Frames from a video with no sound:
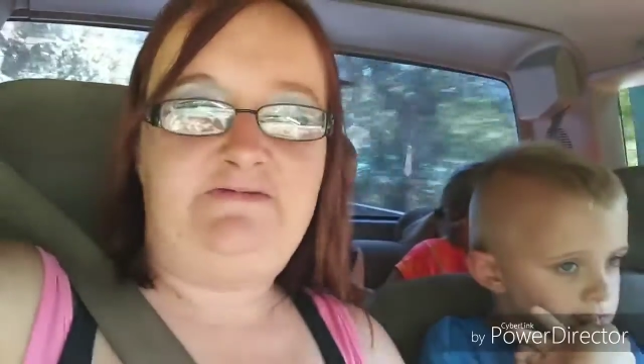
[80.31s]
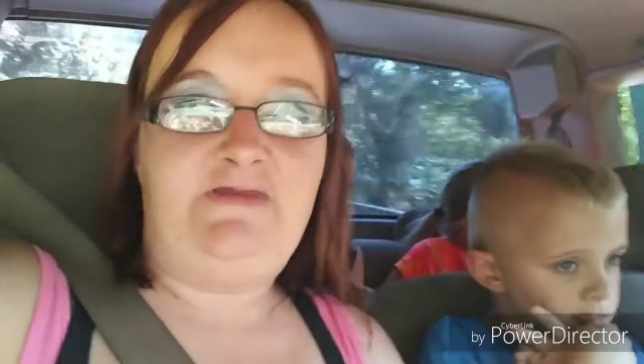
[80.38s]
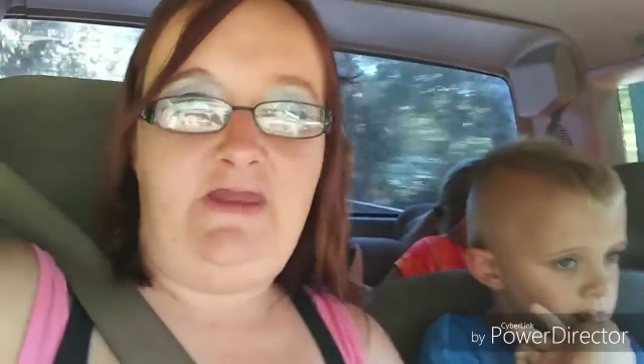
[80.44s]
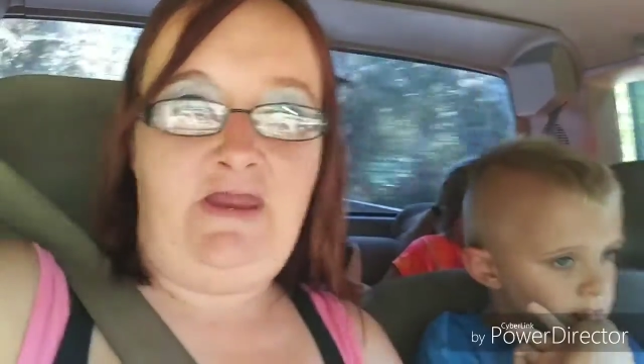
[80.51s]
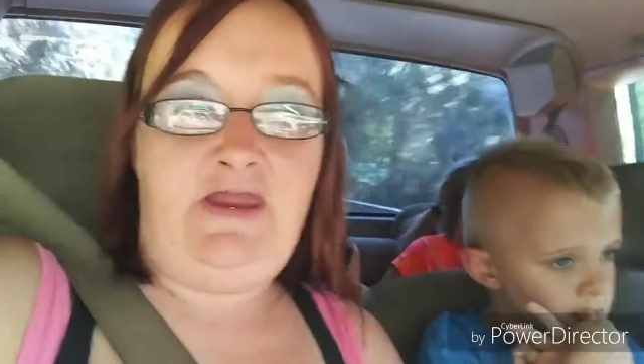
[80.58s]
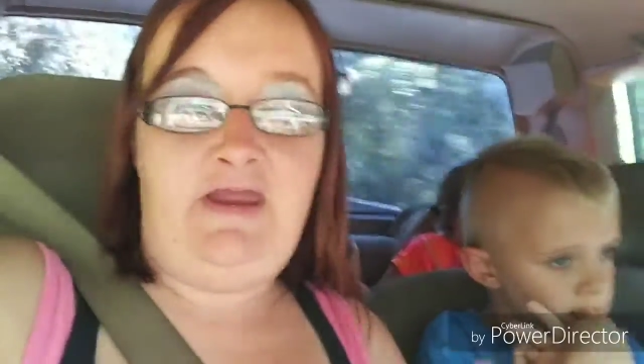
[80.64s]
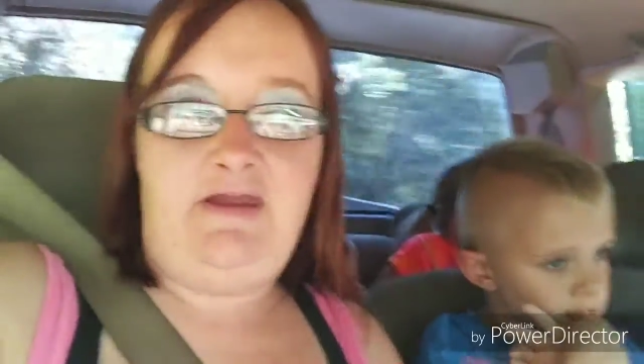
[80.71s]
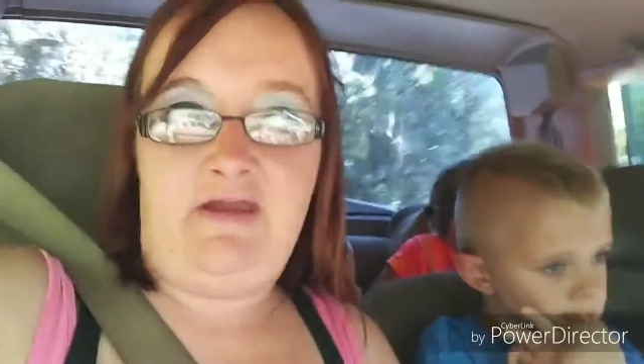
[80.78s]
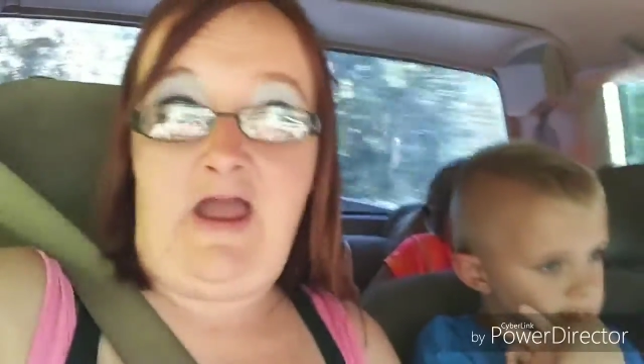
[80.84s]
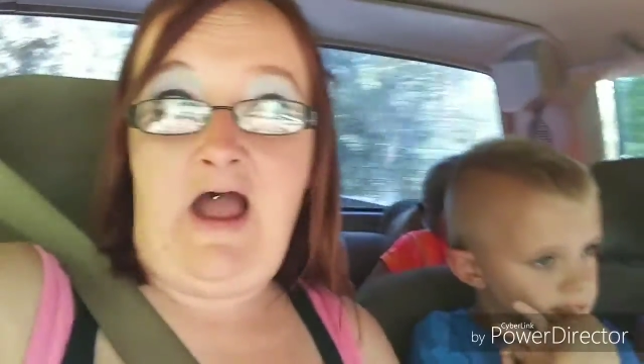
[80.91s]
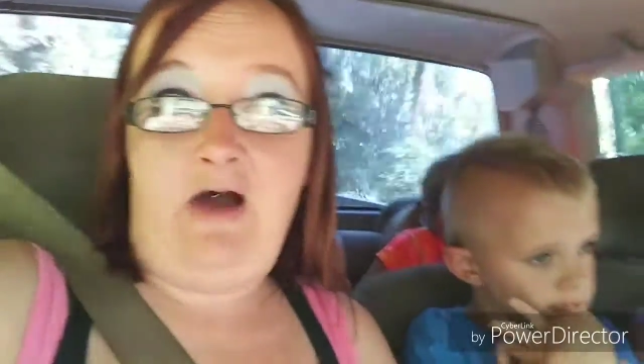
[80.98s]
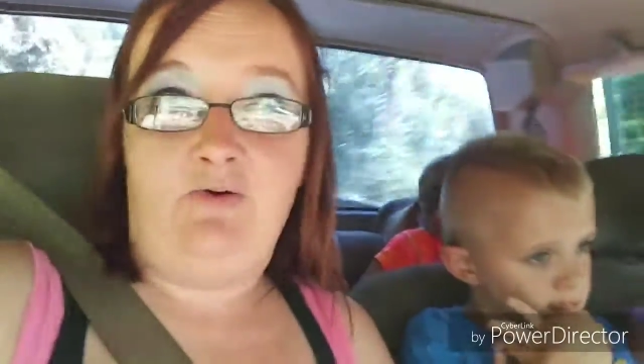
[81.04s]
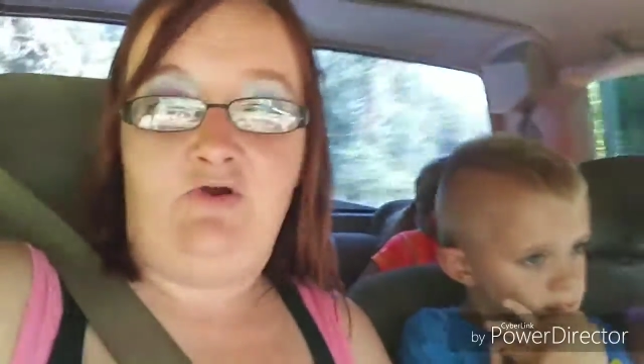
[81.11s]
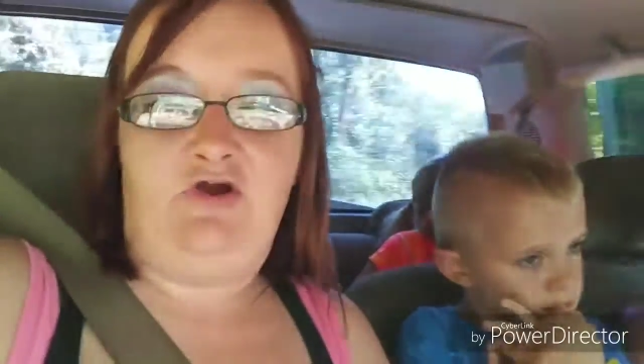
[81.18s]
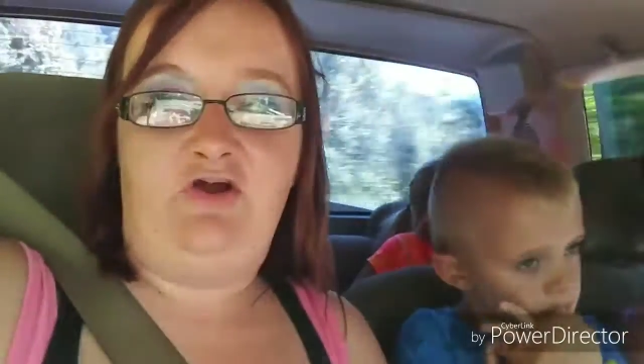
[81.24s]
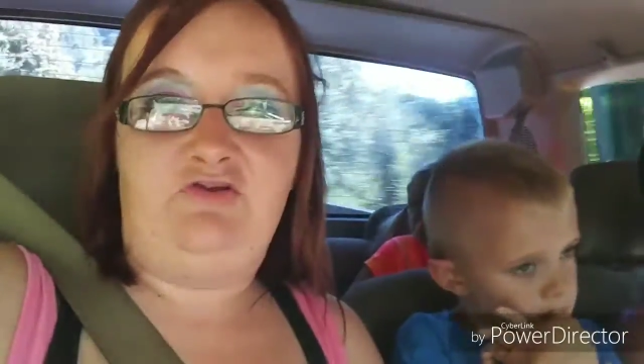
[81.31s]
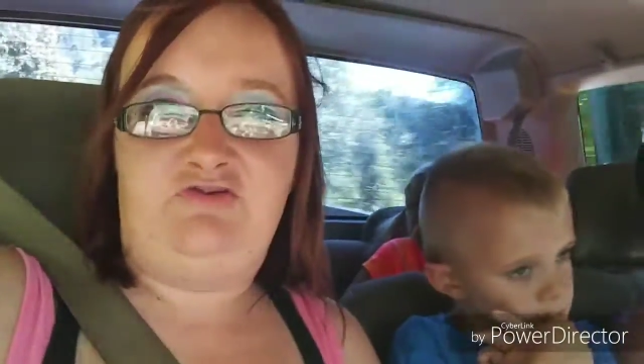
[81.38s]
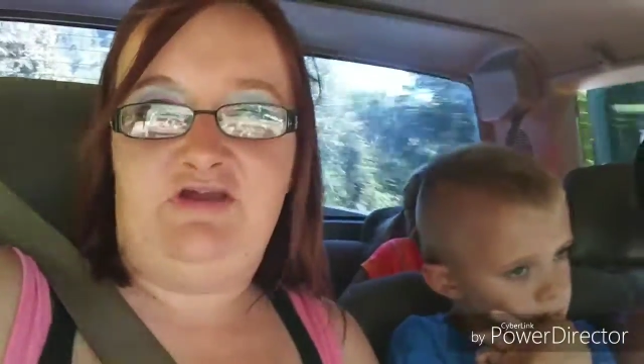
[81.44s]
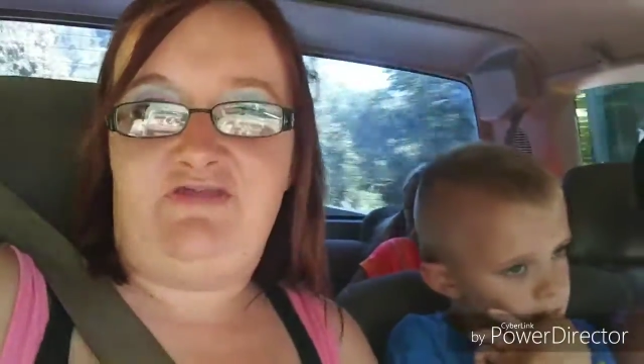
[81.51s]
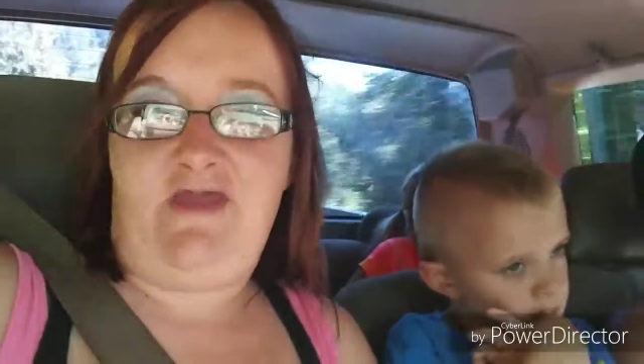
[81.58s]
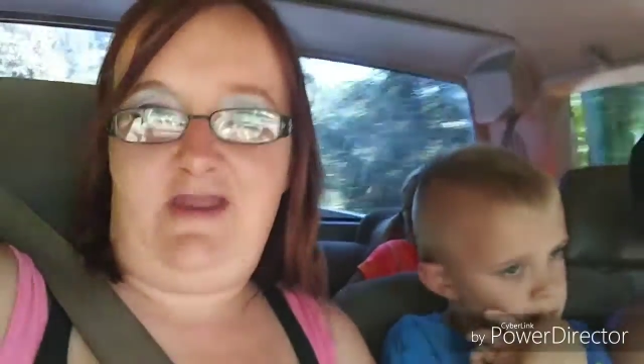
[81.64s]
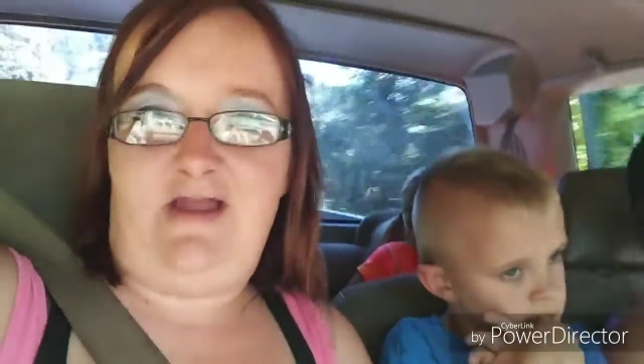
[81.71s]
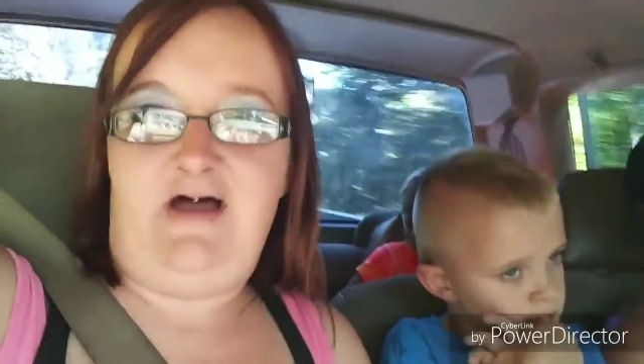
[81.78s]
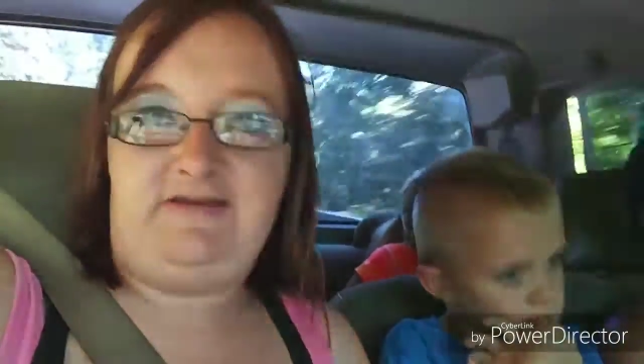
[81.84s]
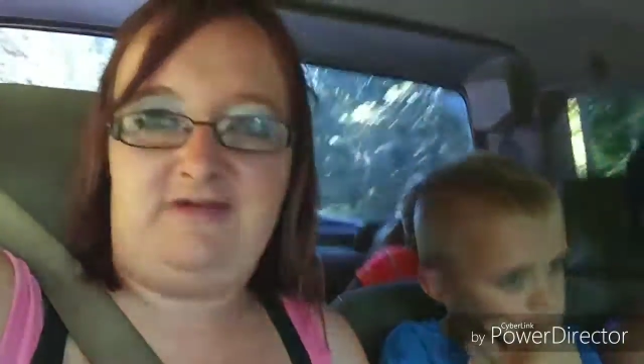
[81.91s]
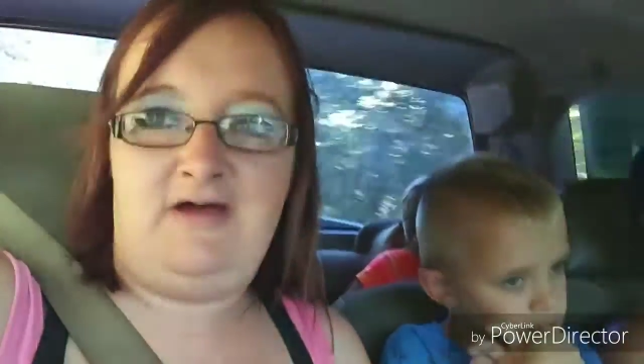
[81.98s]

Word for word: see how good she think I